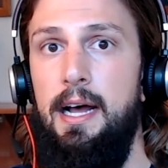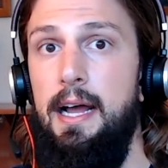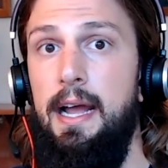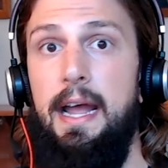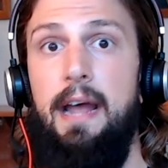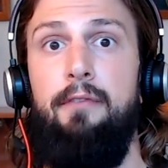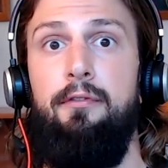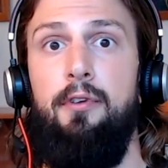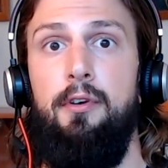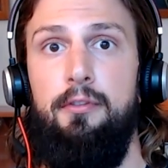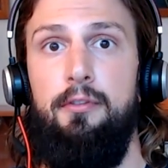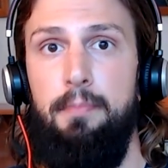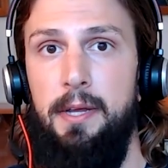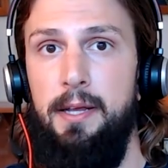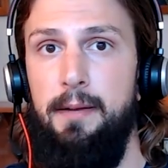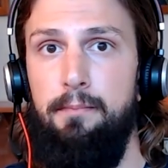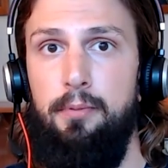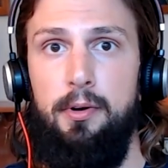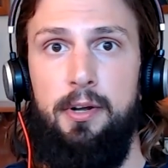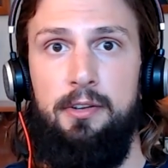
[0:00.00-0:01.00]
efforts
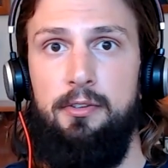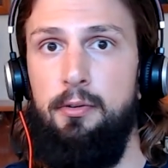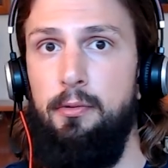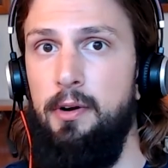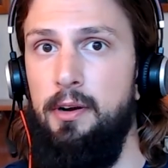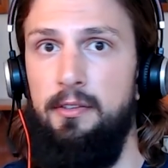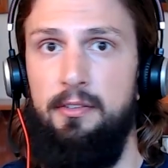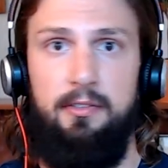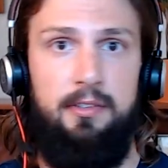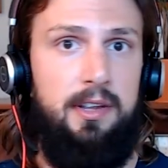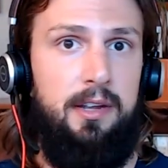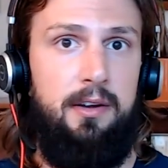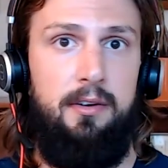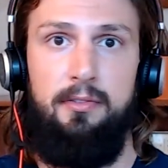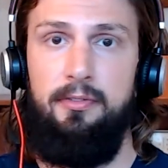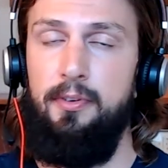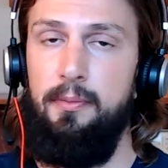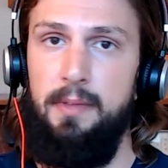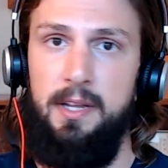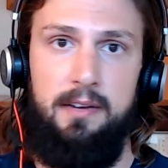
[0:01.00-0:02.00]
being put towards
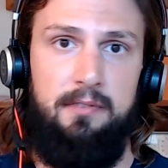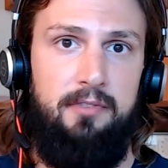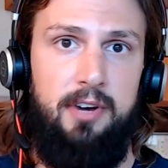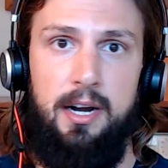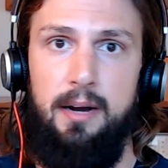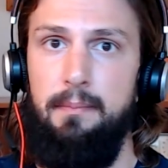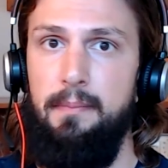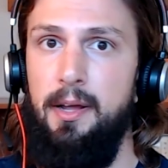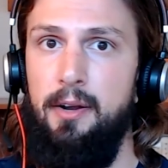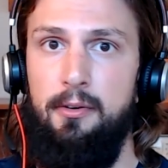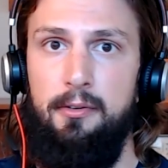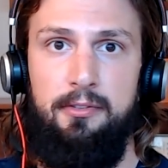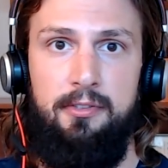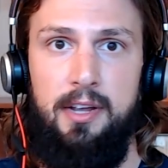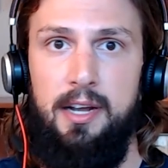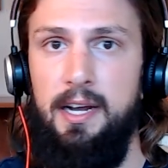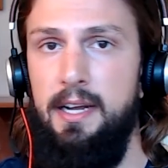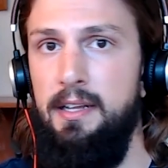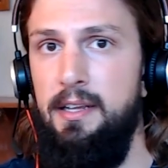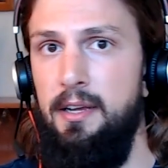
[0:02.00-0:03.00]
from the environmental
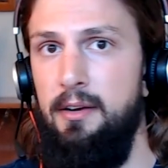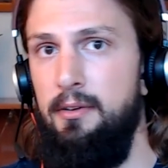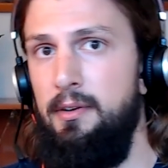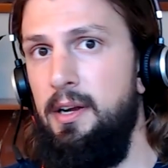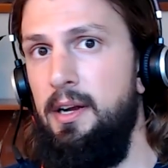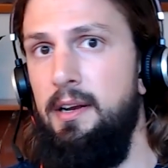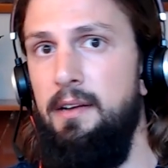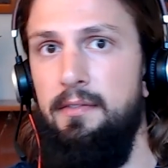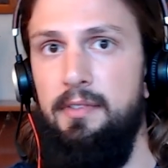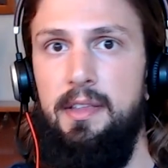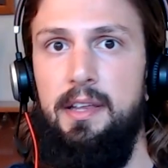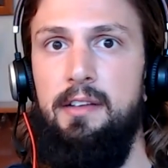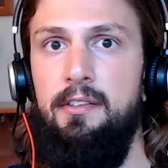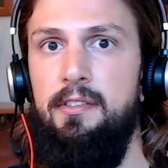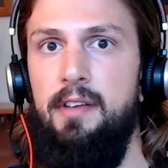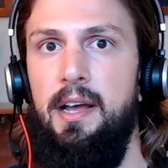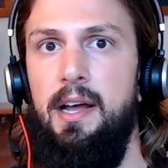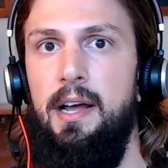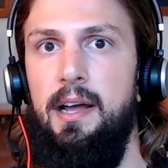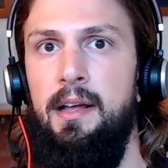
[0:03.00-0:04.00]
side, kind of
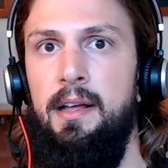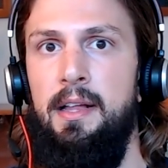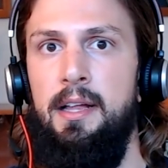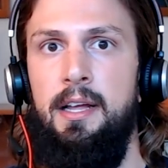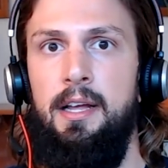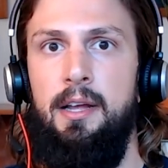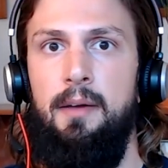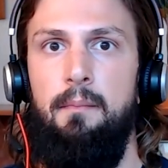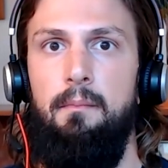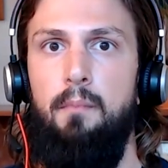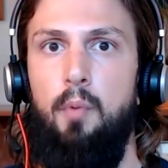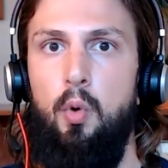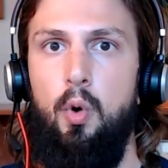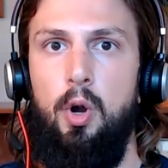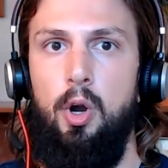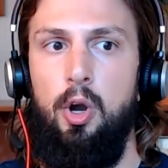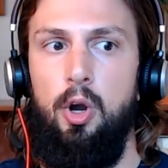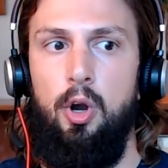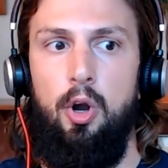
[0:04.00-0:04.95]
these more